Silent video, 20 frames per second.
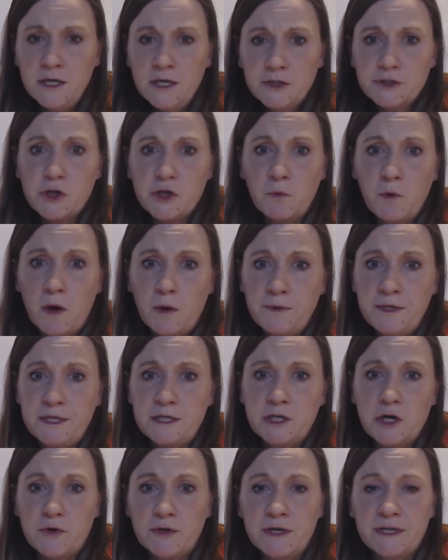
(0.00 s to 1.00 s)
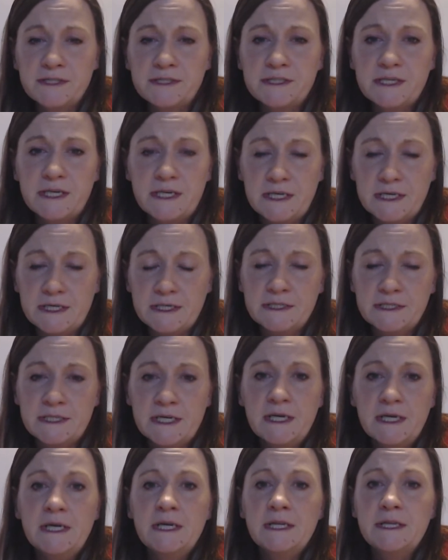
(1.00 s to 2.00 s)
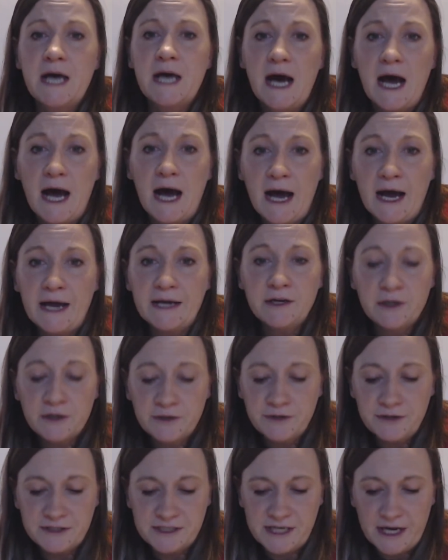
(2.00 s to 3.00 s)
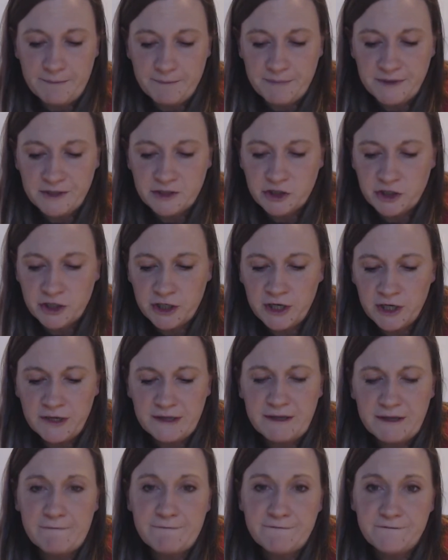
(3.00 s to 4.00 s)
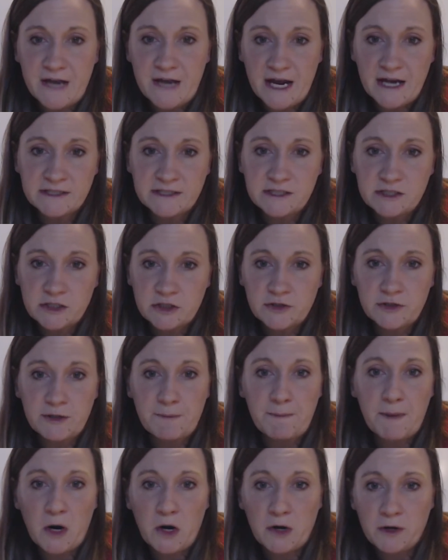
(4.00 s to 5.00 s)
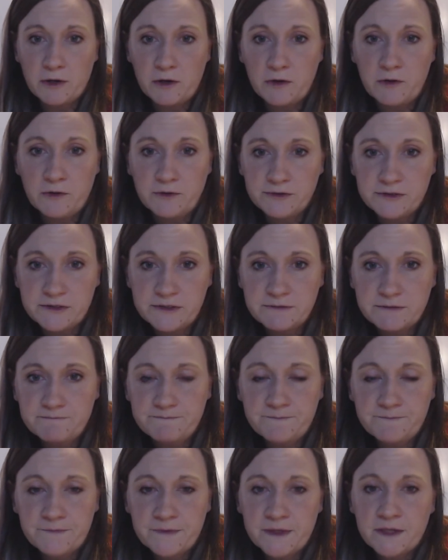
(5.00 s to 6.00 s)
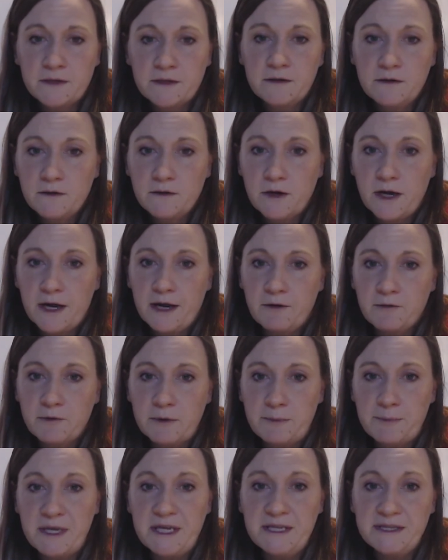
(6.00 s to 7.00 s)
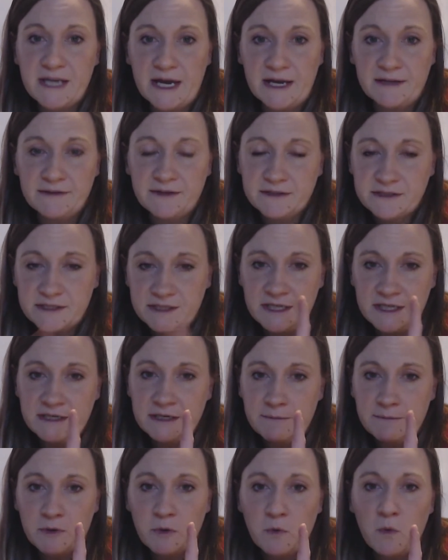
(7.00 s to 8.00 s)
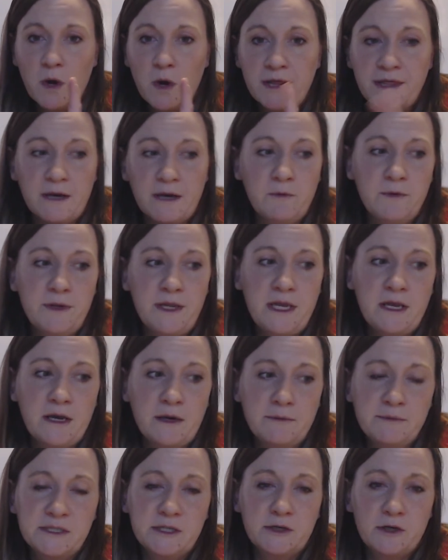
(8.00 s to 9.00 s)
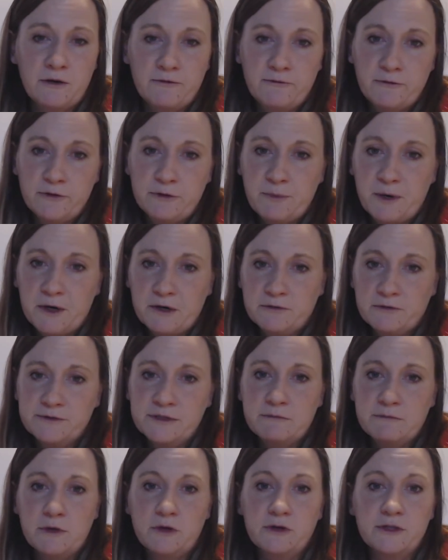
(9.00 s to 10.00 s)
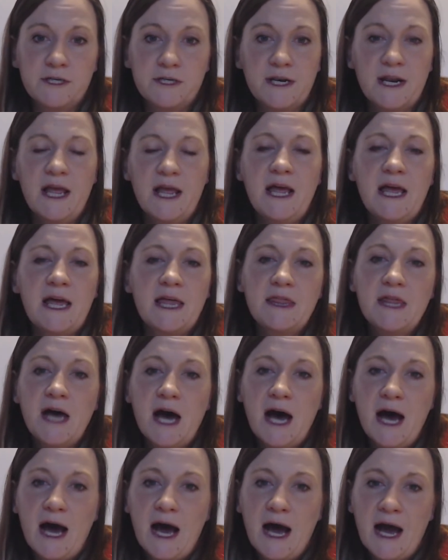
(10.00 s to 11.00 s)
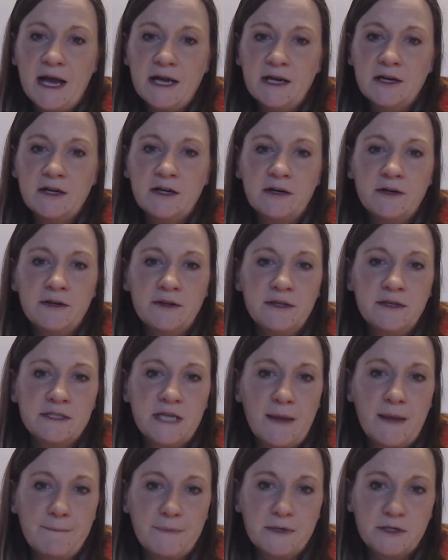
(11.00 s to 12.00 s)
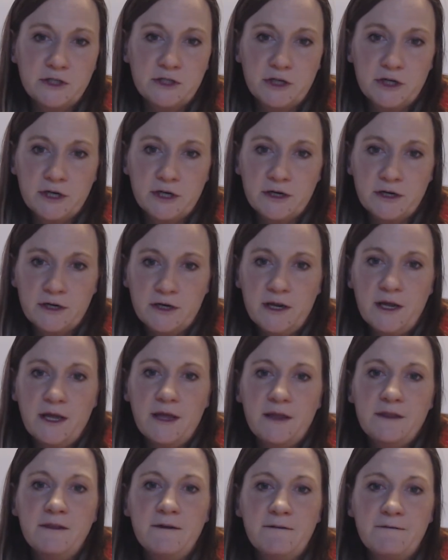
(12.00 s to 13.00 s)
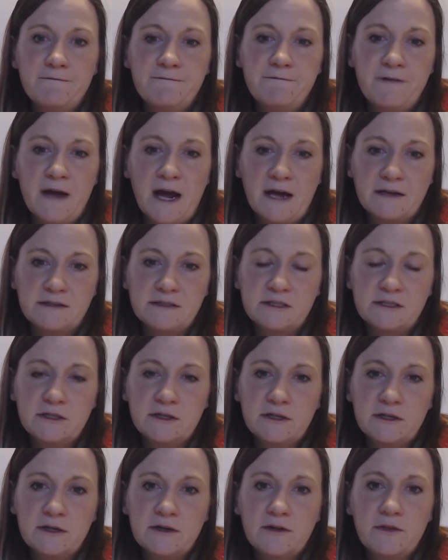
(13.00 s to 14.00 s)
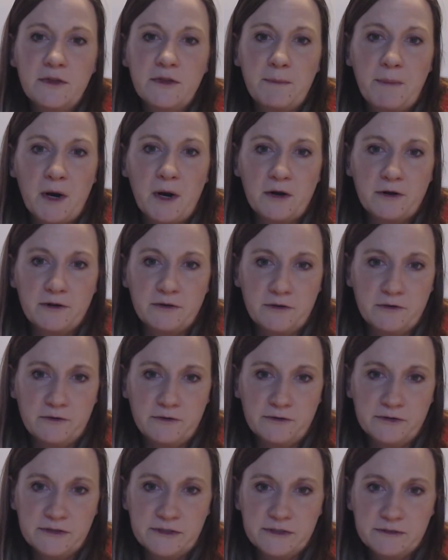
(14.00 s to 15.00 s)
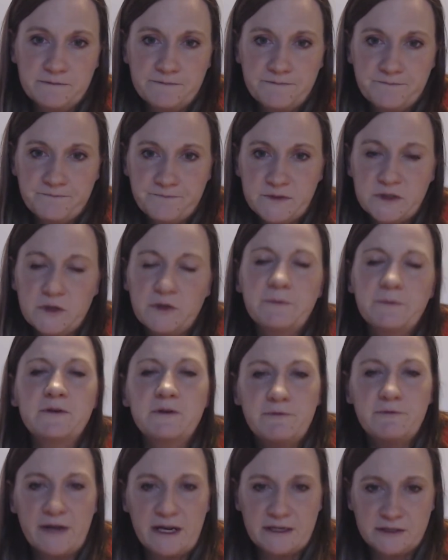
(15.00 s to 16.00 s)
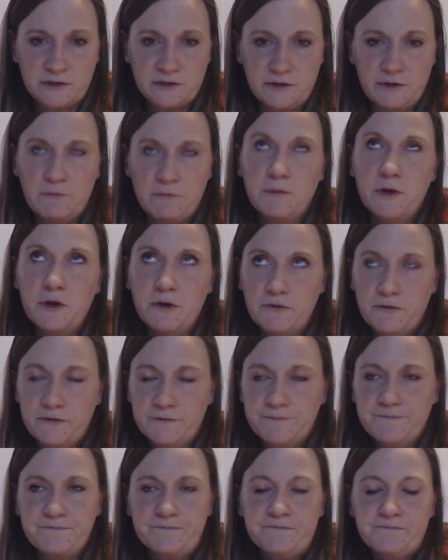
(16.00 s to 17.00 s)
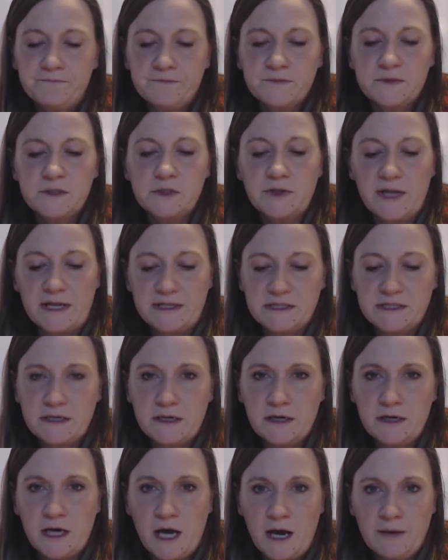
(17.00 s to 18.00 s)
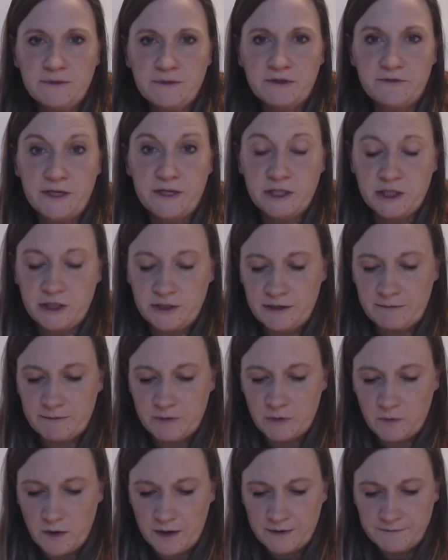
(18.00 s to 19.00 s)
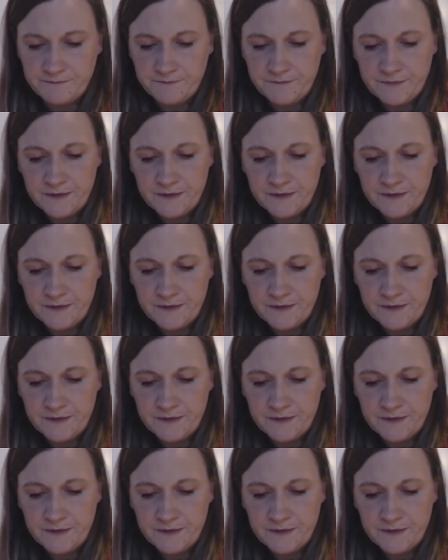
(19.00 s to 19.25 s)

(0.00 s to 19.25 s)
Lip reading: So what we notice is the higher the temperature, the faster the particles. Okay, I'll repeat that. That's thing number one that we observe with particles in motion. The higher the temperature, the faster the particles, the faster they'll move. So that's observation number one.